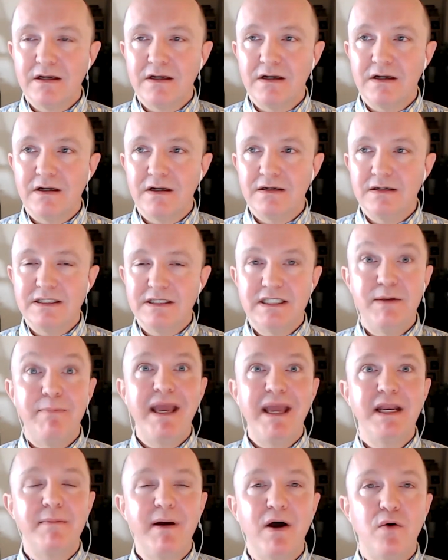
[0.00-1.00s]
uh,
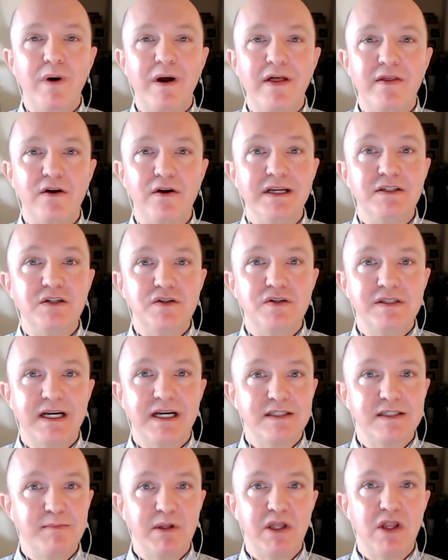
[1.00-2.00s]
debate about whether
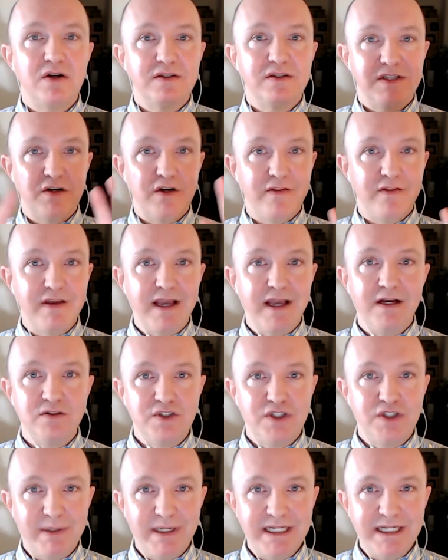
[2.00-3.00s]
intersex belongs under the
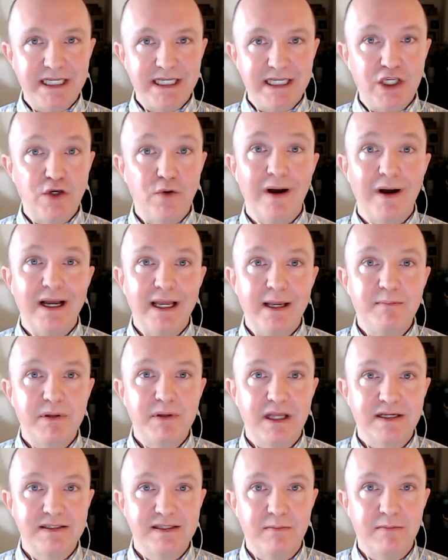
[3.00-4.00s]
LGBTQIA
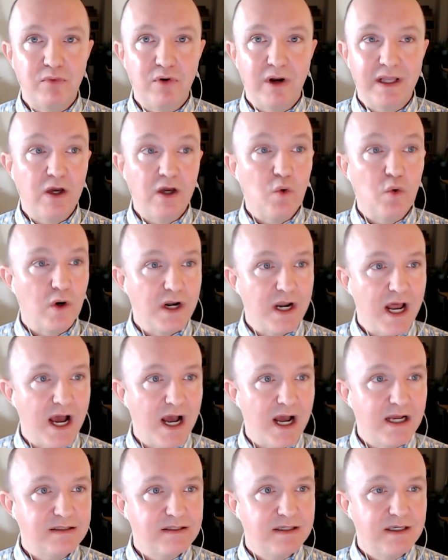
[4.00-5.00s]
plus umbrella or
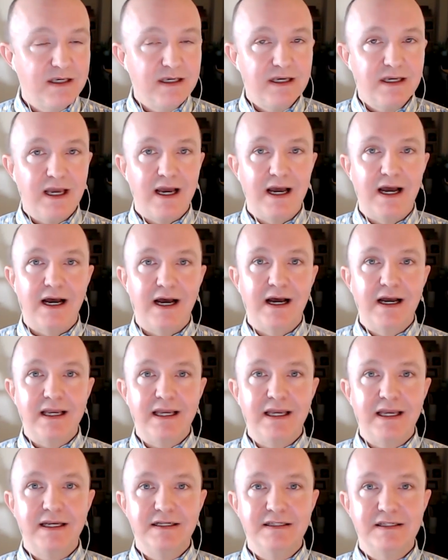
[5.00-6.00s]
not. Uh,
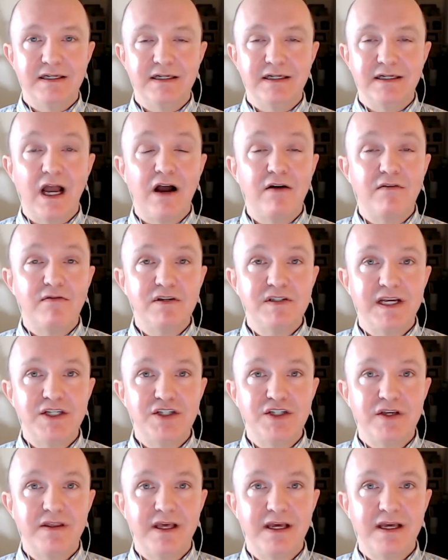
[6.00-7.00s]
it is a
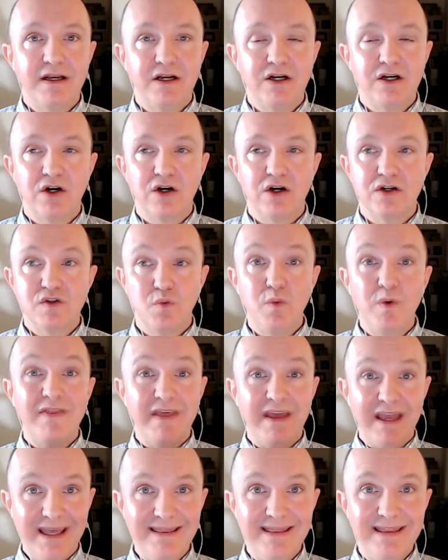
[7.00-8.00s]
conversation that occurs
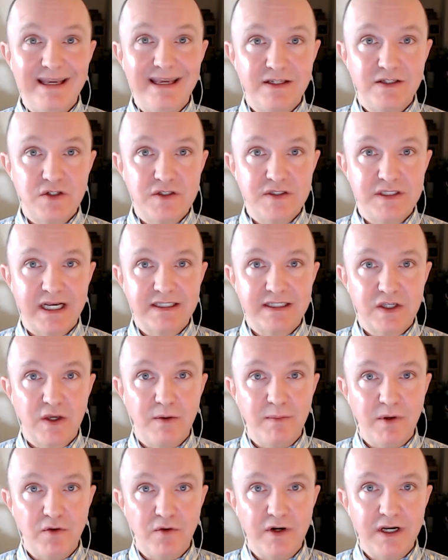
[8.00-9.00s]
within the intersex
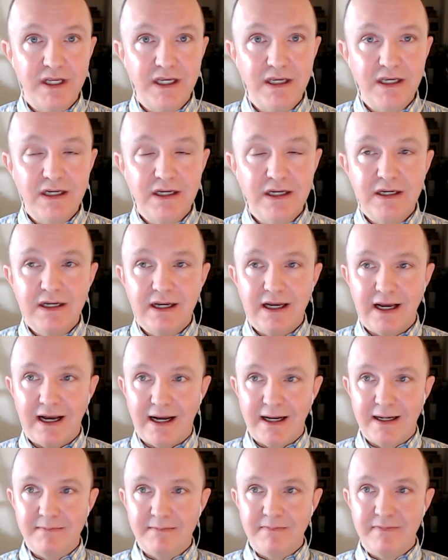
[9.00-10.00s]
community.
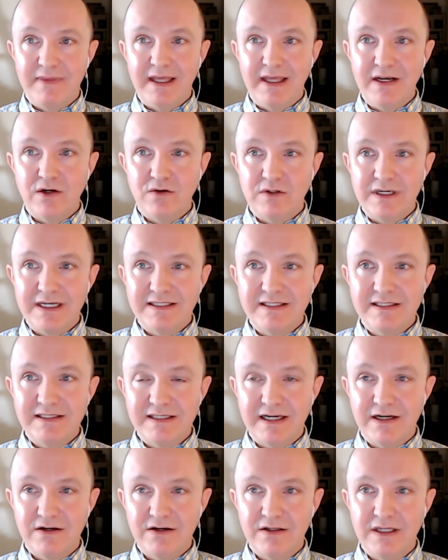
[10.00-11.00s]
Um, they don't
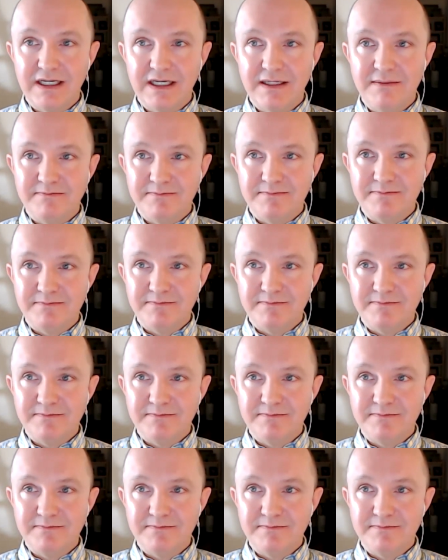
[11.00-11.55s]
necessarily